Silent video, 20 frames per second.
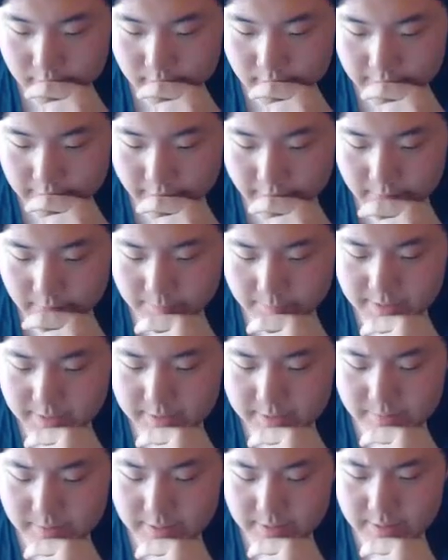I think
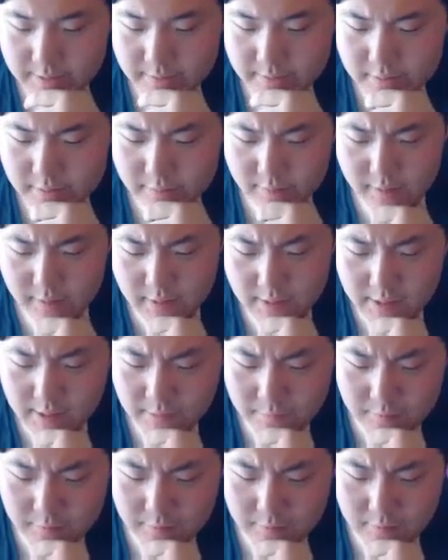best play here is to
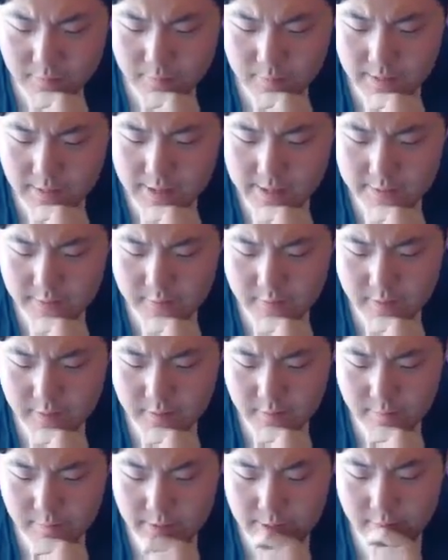recover with Gashinon
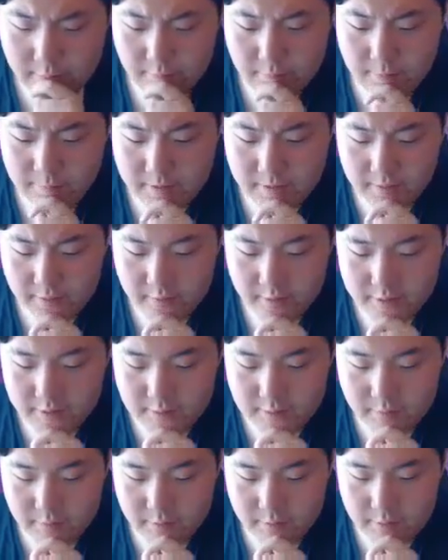no matter what, but the question
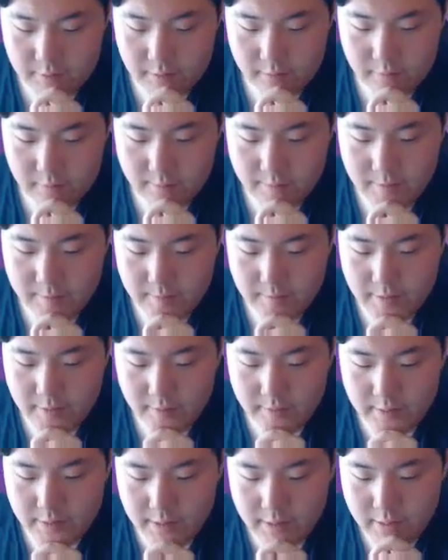is what do I do with my
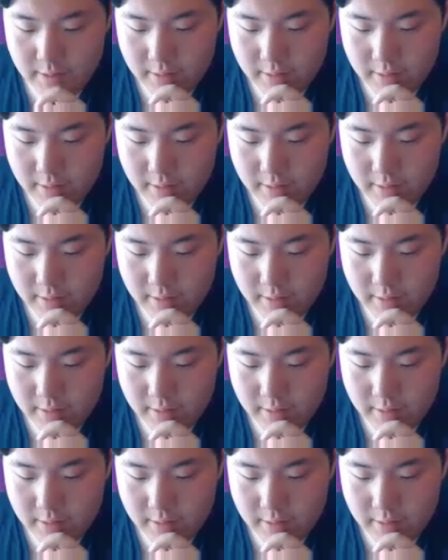Marowak?